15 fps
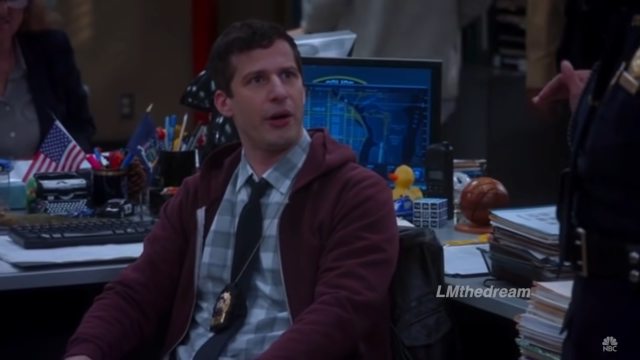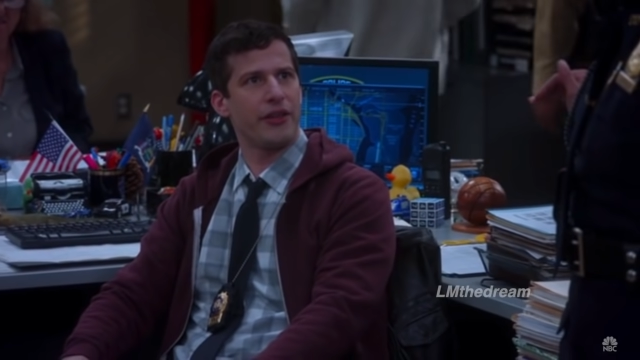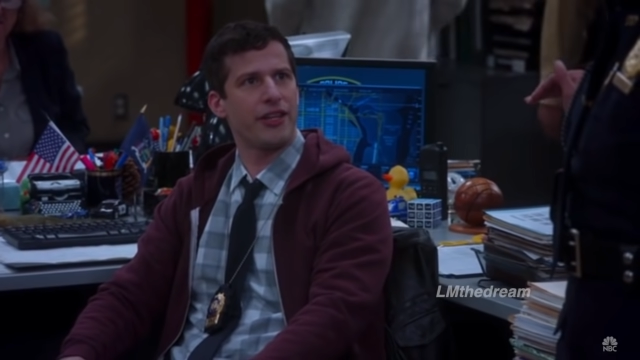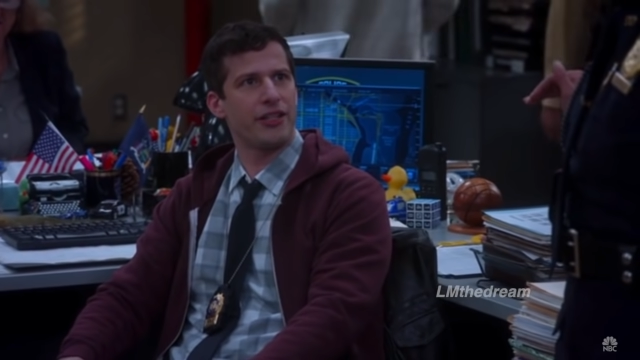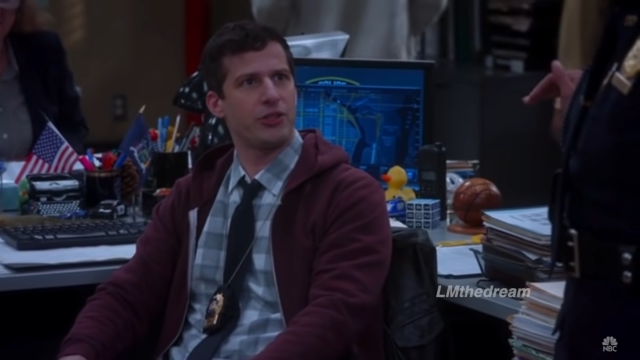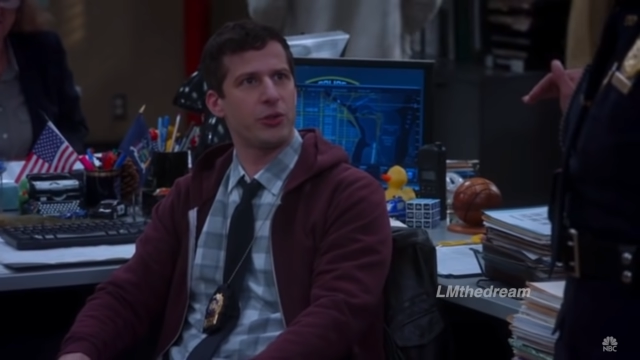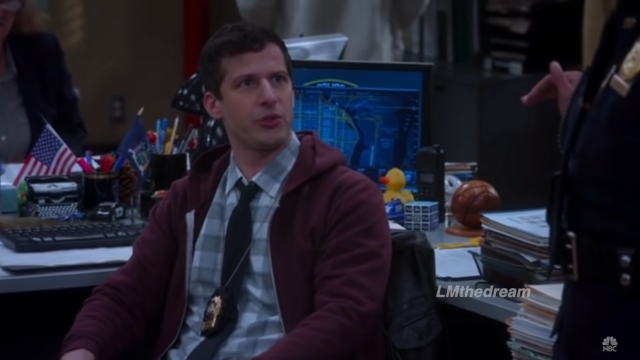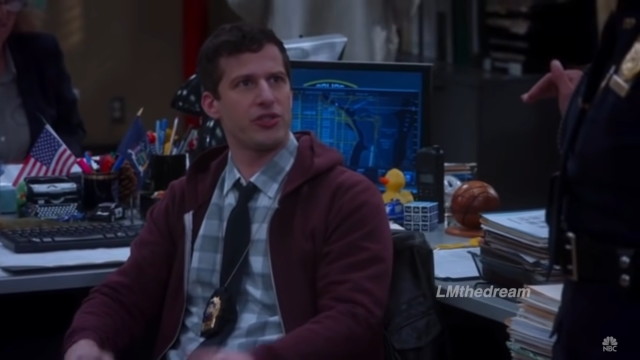I
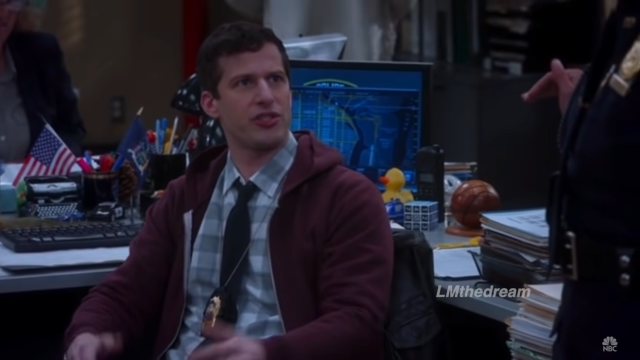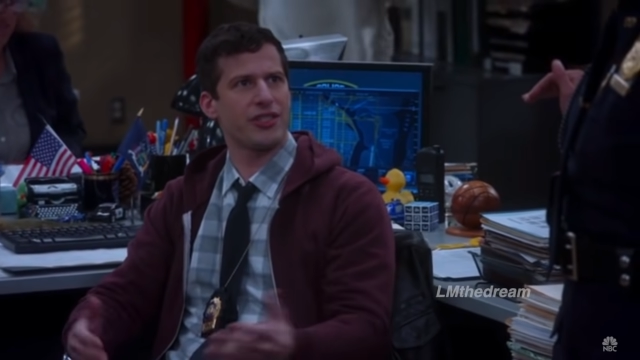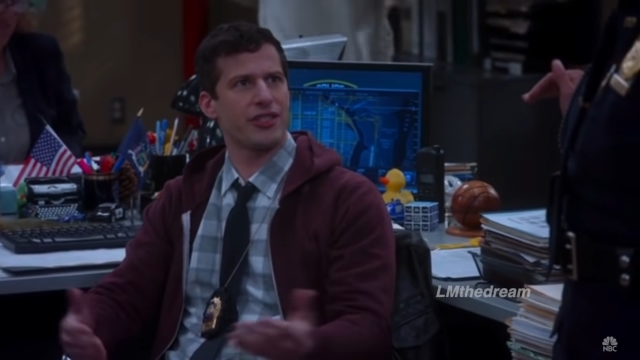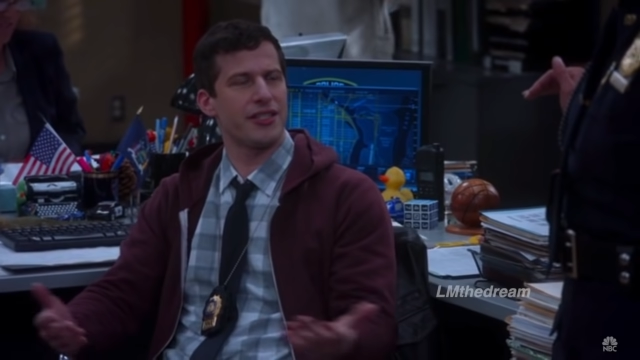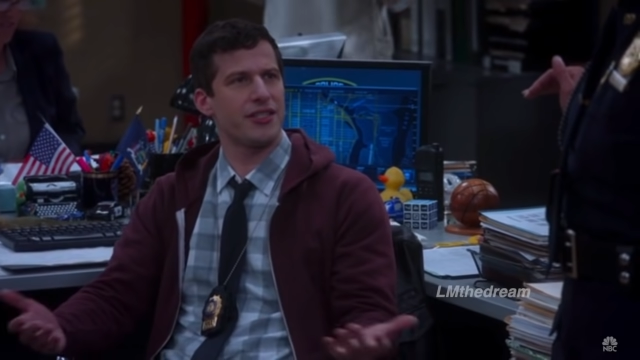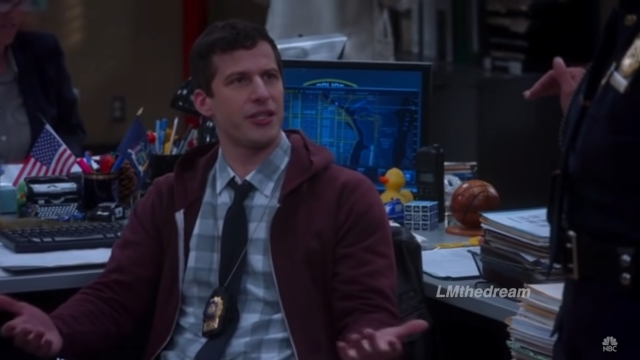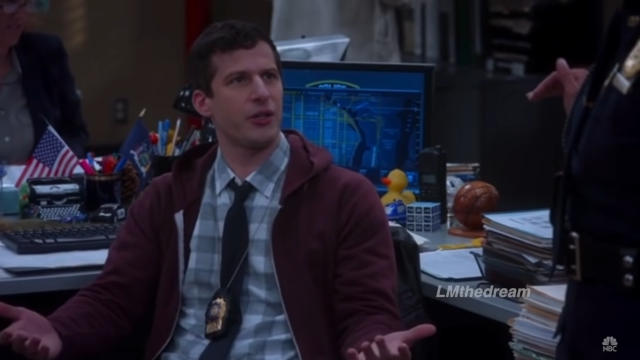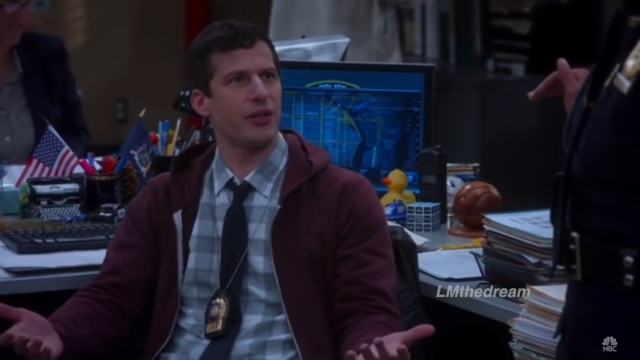thought you were just
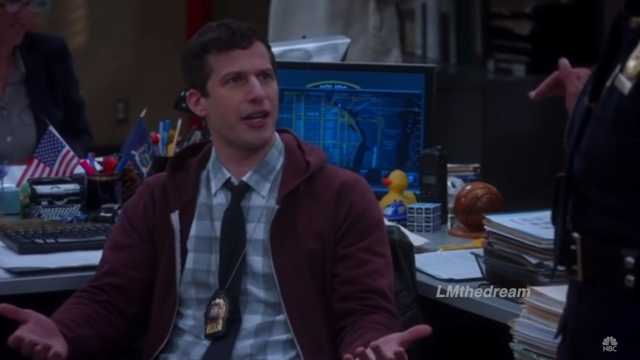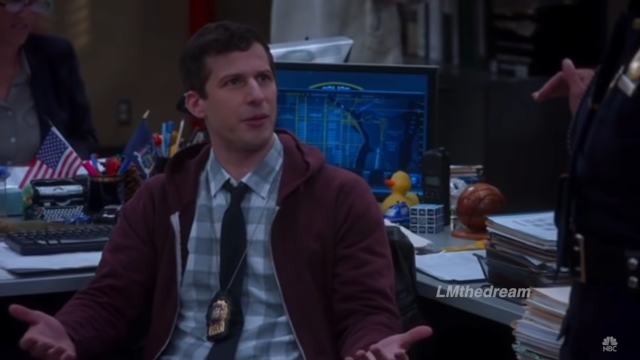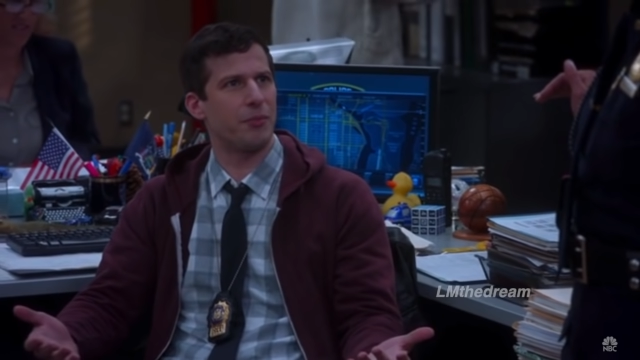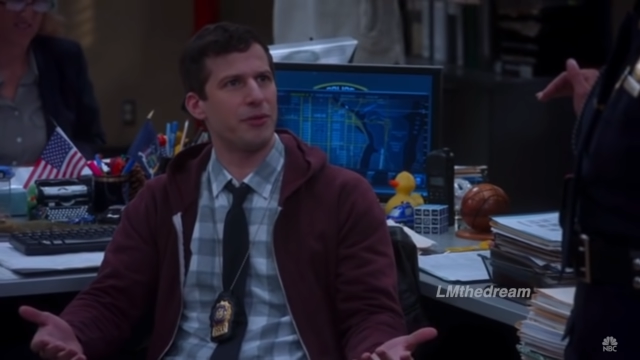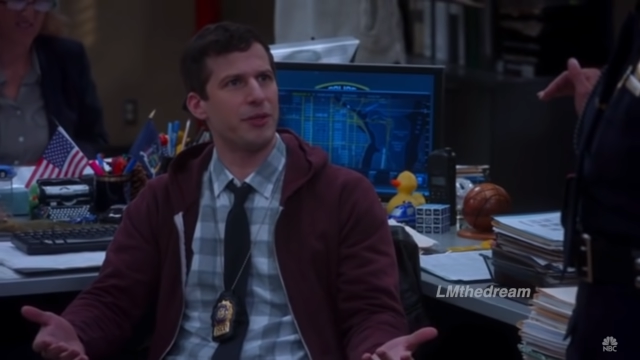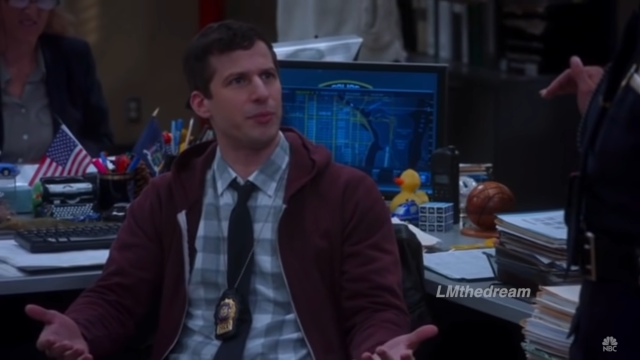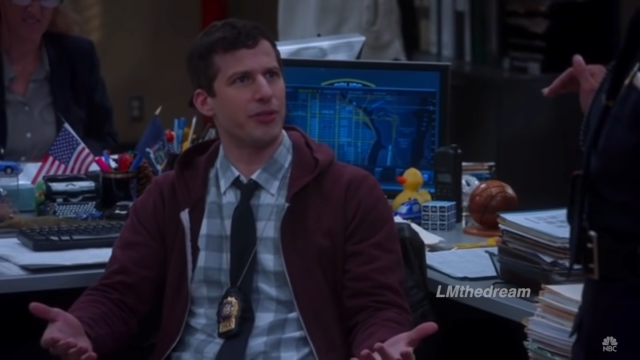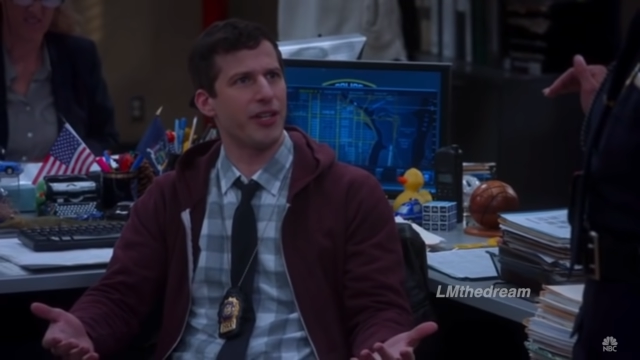gonna say you got a
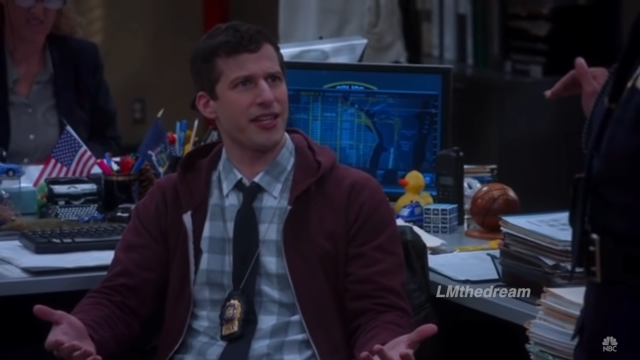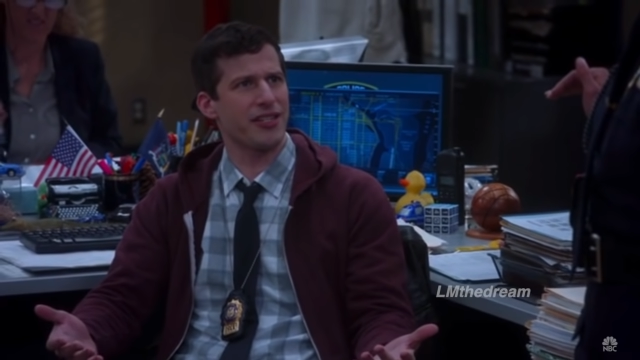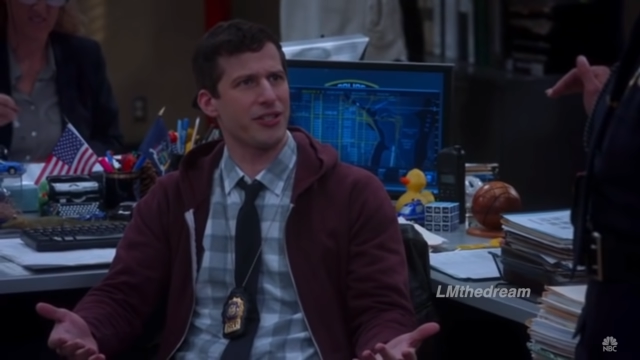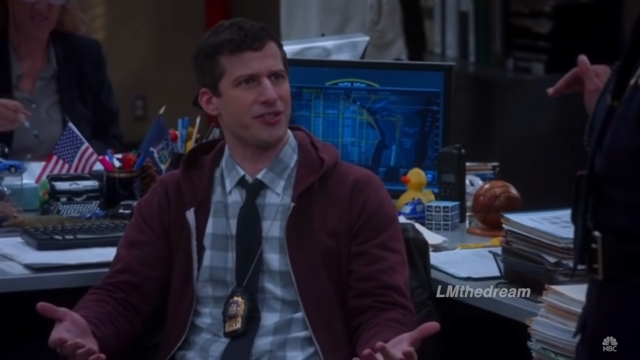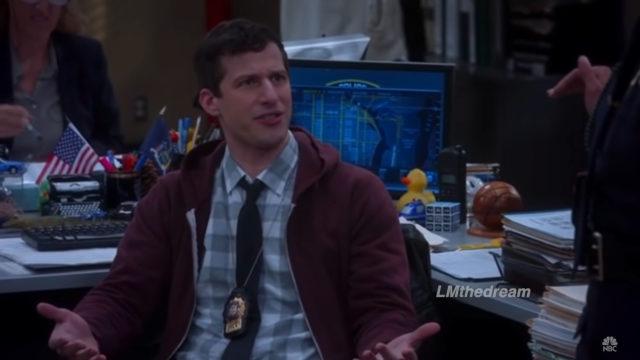B plus or